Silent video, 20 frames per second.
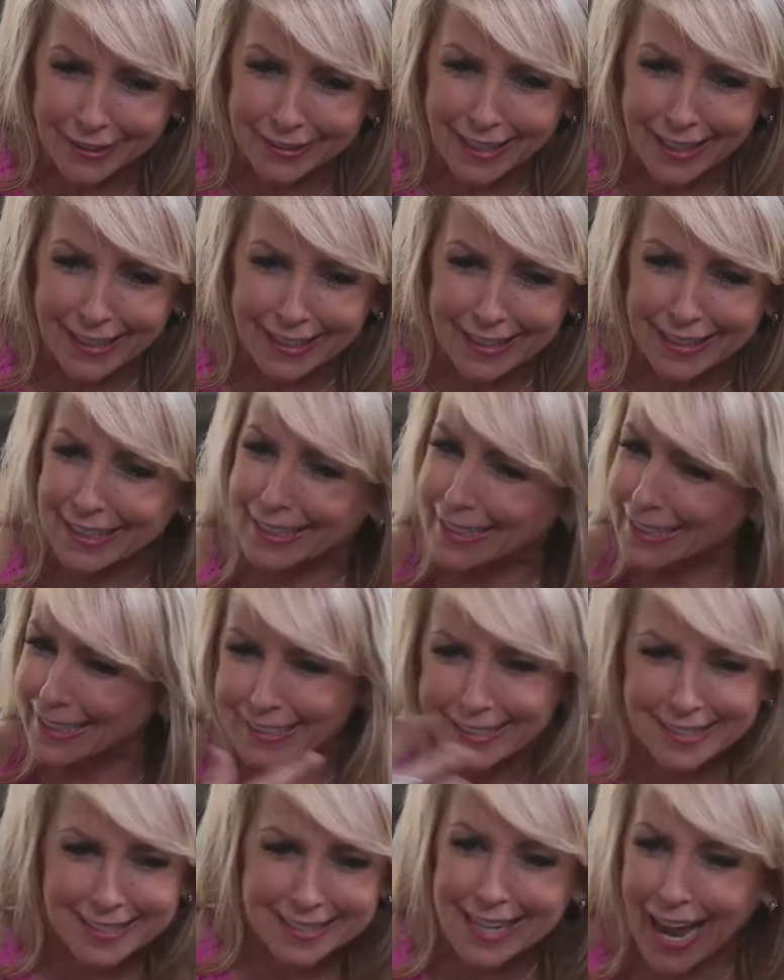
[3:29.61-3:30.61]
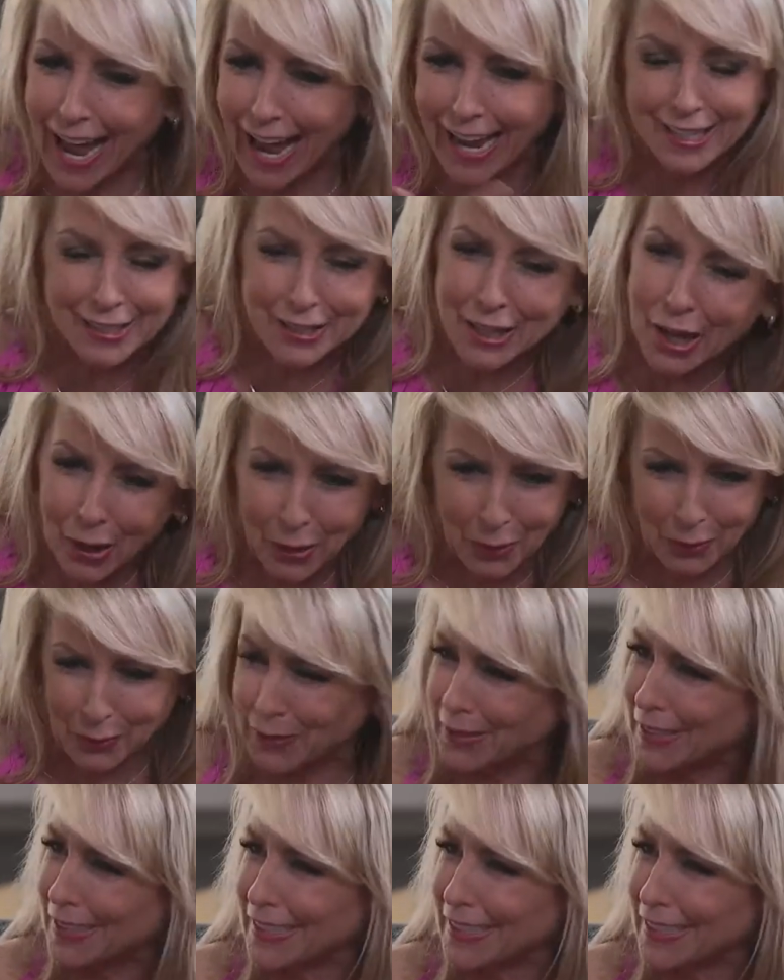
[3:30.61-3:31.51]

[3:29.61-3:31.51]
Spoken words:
Like, this is not, no.